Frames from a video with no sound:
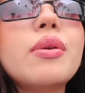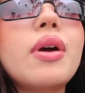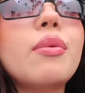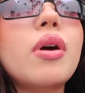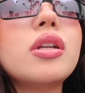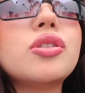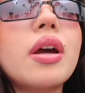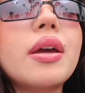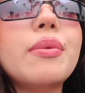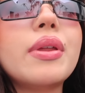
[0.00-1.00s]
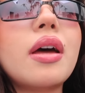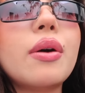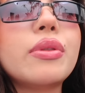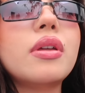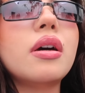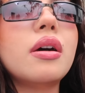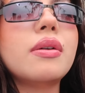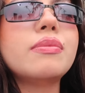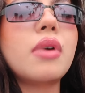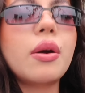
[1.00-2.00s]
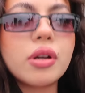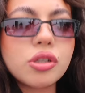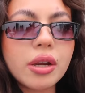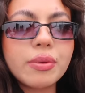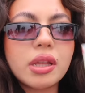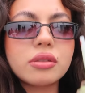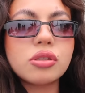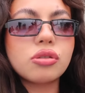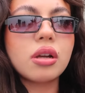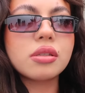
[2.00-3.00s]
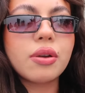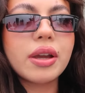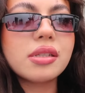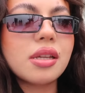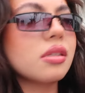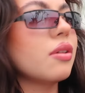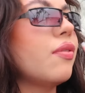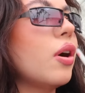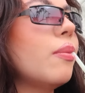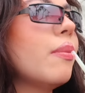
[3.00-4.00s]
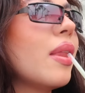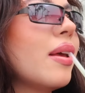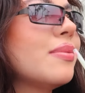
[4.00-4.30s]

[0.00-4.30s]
I want to try it without the straw so I can taste the foam.